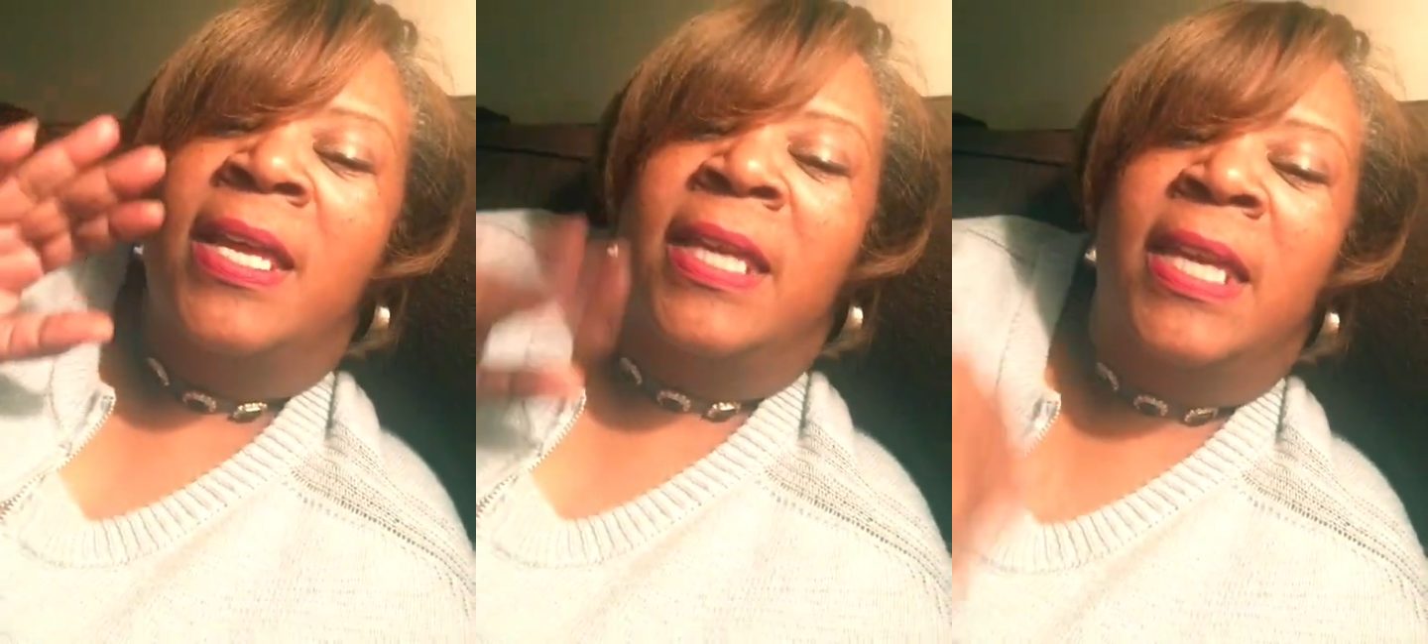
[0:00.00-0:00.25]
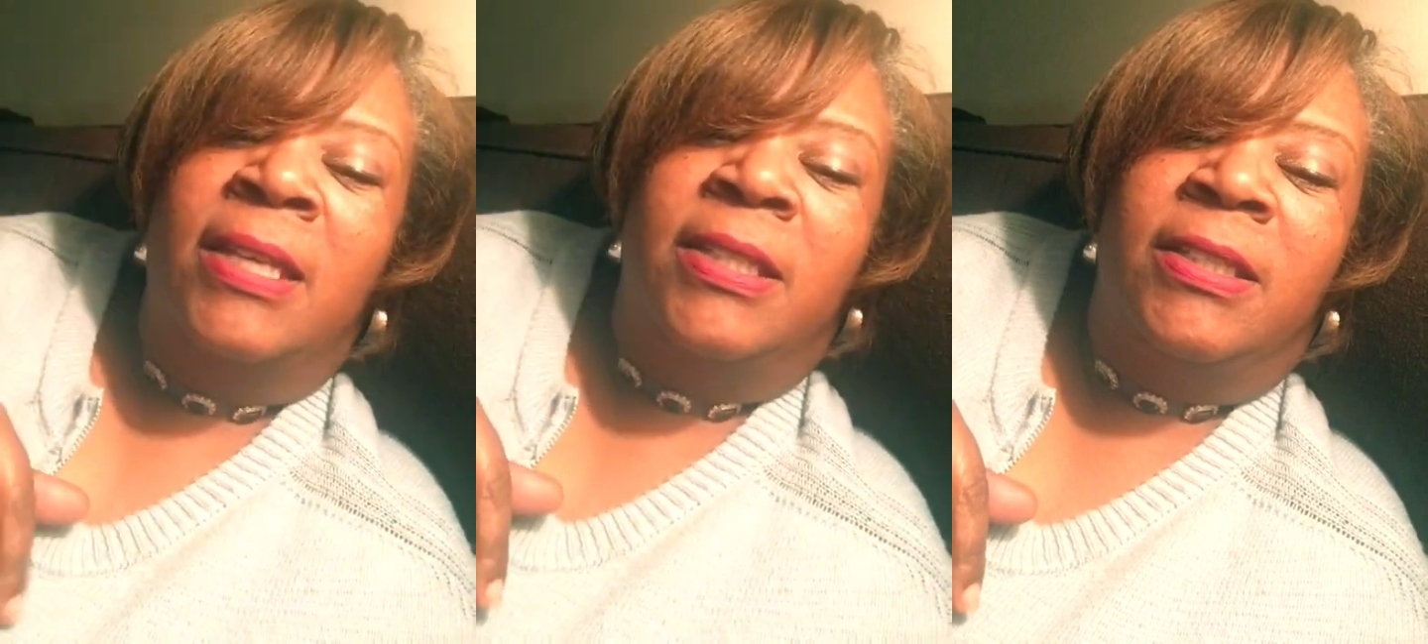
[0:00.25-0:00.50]

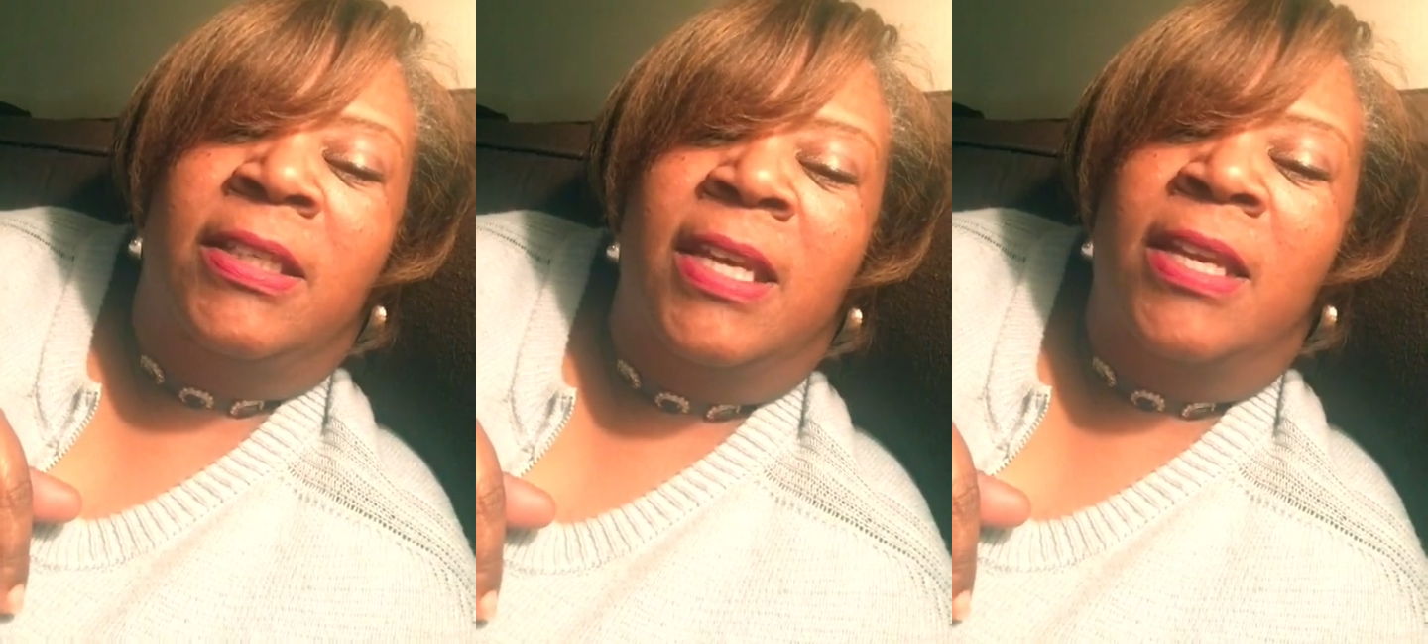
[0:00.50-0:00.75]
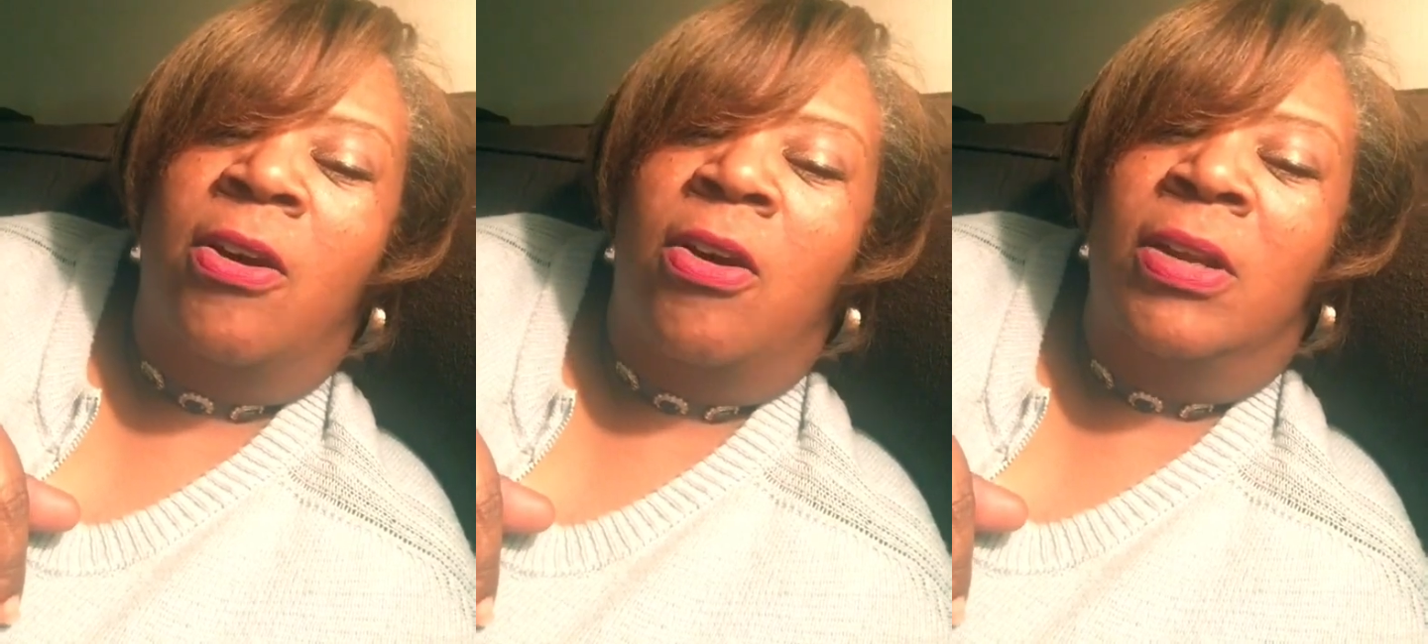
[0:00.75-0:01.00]
Get
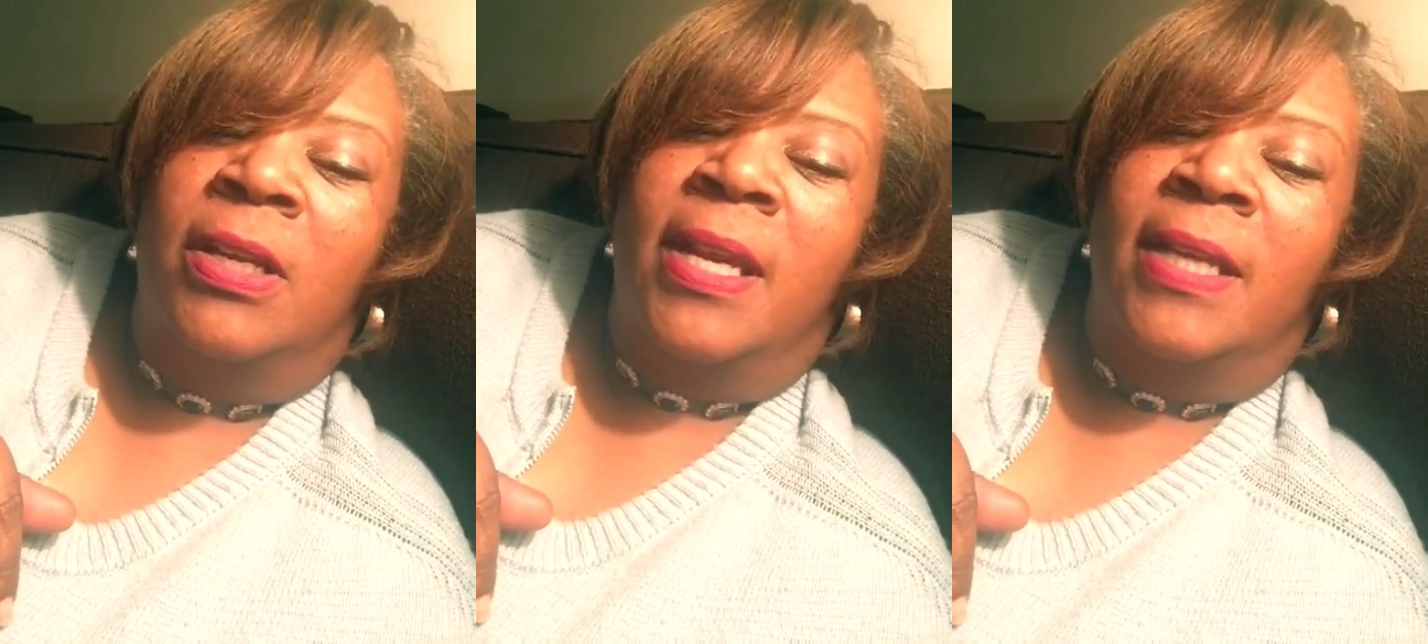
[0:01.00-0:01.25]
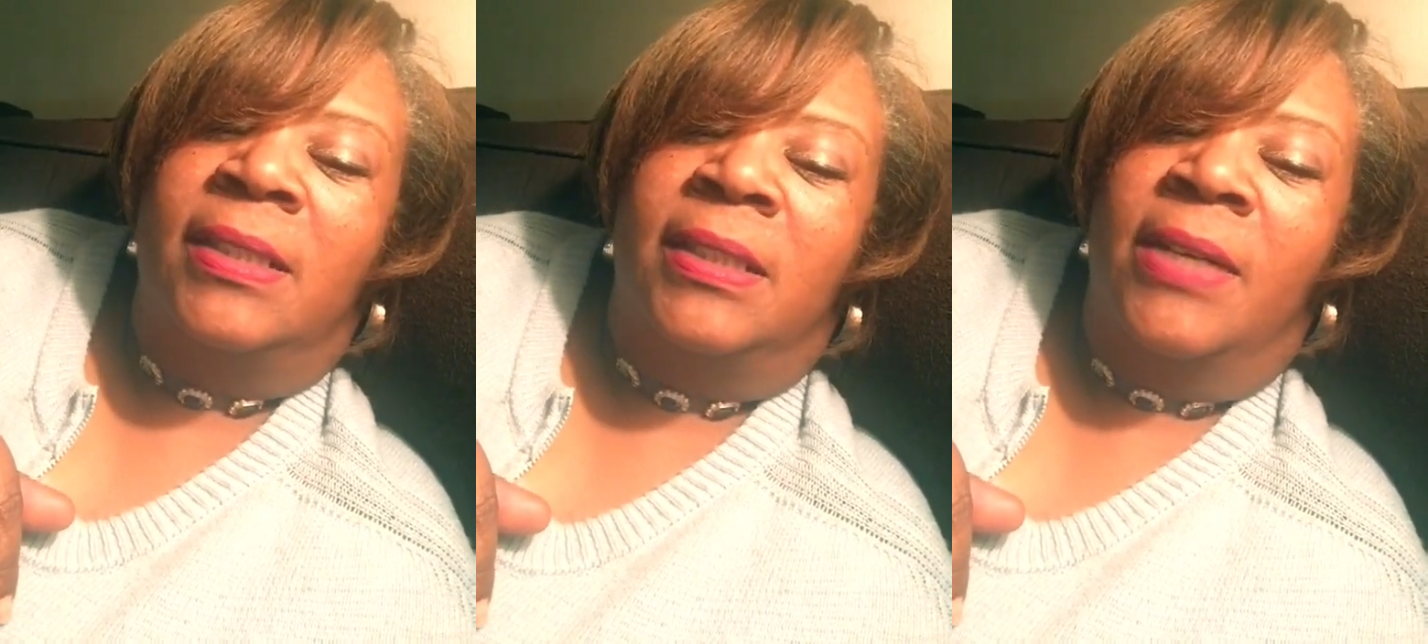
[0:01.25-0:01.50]
get all of
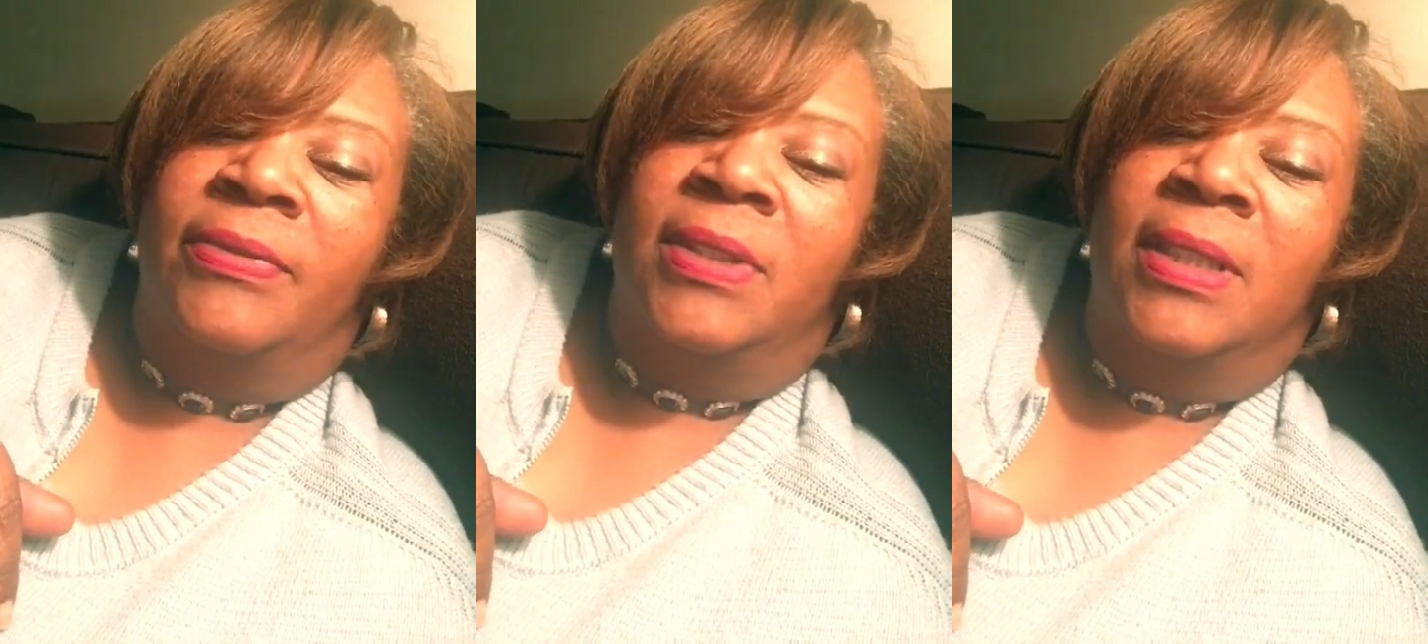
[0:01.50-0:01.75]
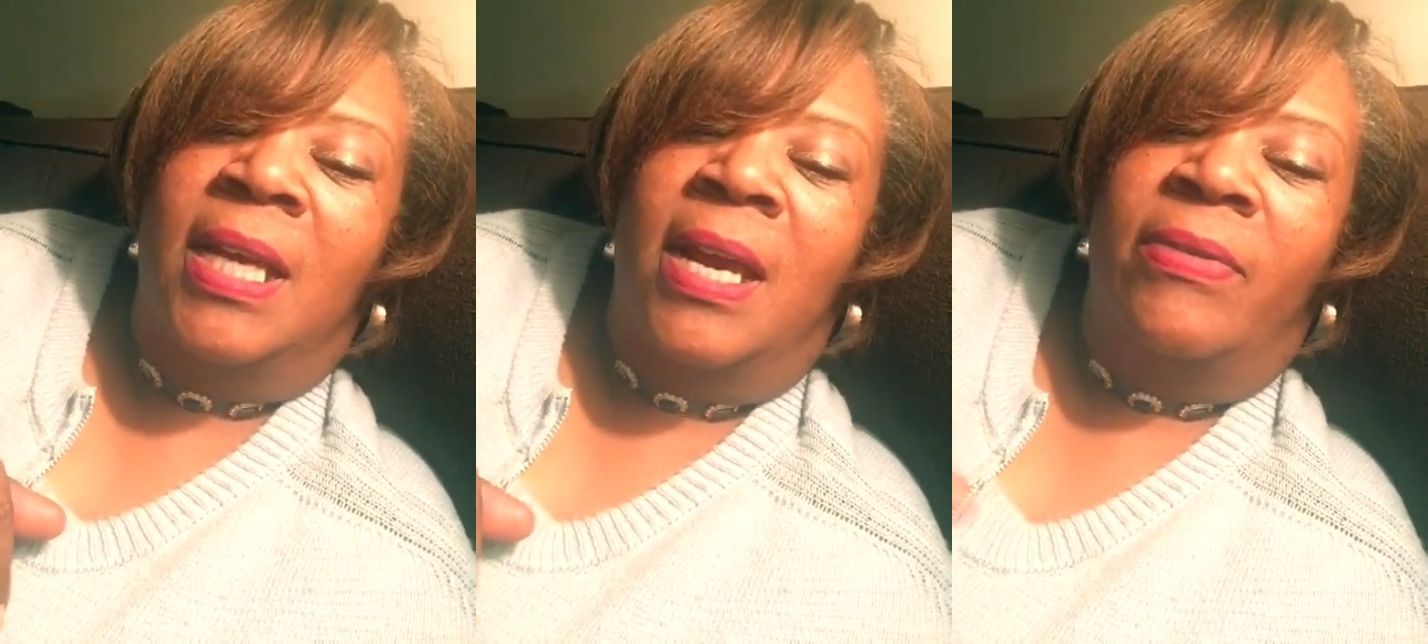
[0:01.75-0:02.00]
that stuff
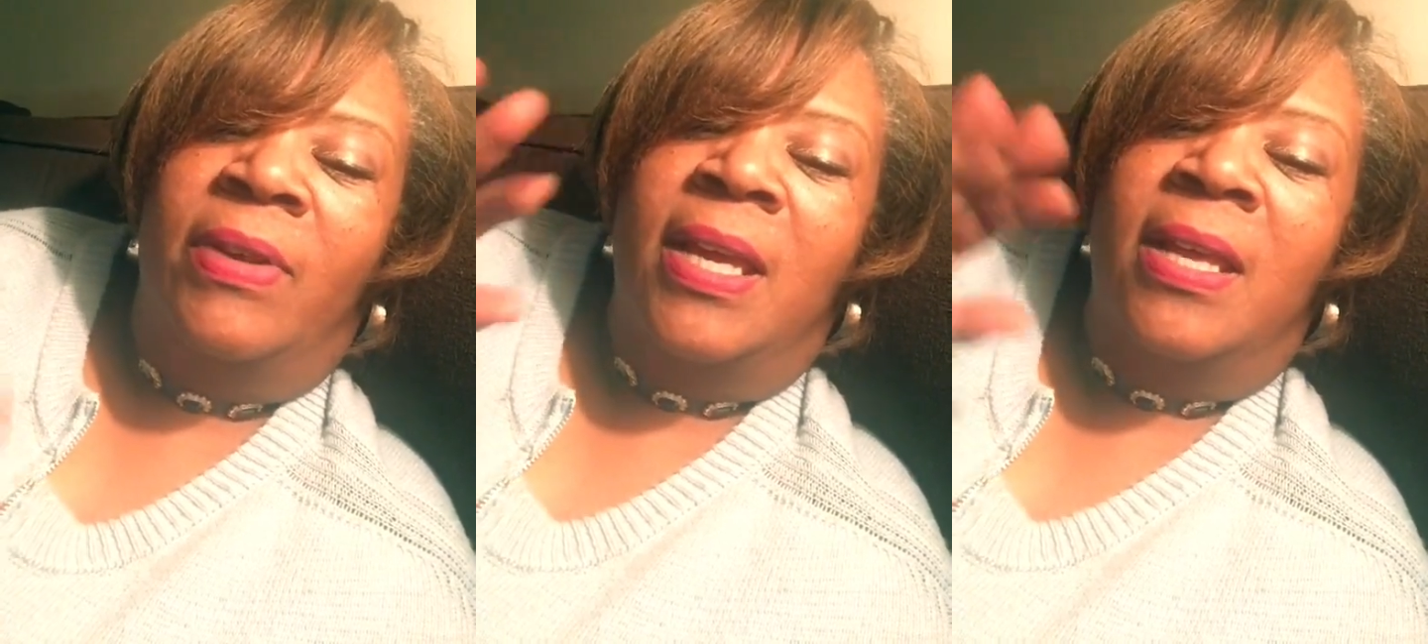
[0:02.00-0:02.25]
together.